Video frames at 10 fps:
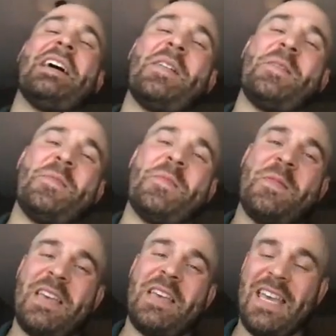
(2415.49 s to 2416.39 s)

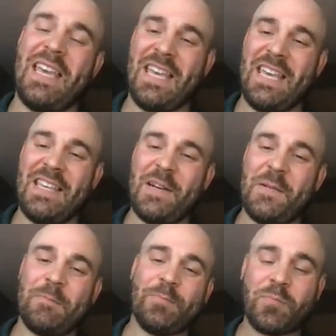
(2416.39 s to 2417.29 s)
And
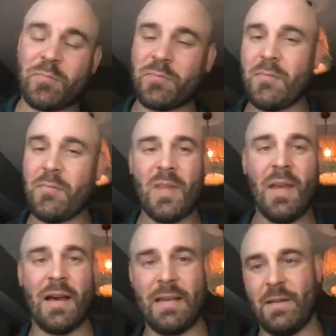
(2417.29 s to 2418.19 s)
then
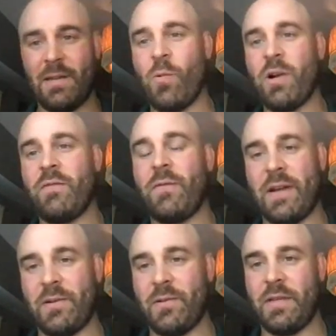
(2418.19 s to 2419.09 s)
one
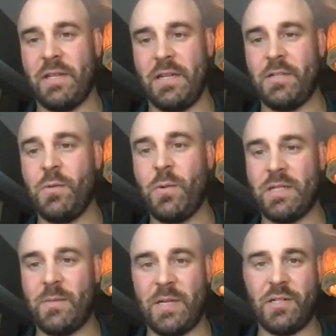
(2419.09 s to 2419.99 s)
final thing that I do
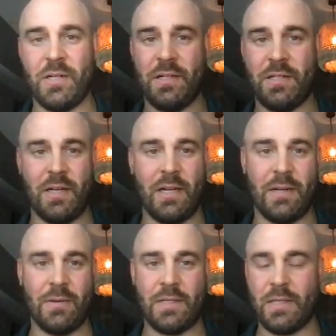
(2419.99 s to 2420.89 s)
want to mention, because
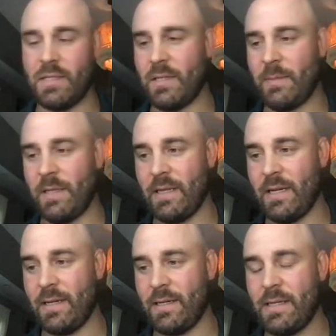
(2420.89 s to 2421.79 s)
I know this is something
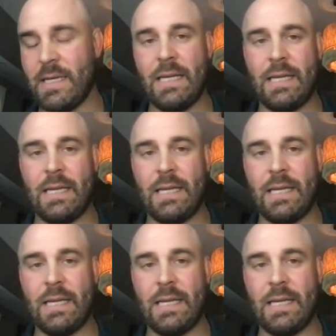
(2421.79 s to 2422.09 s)
that,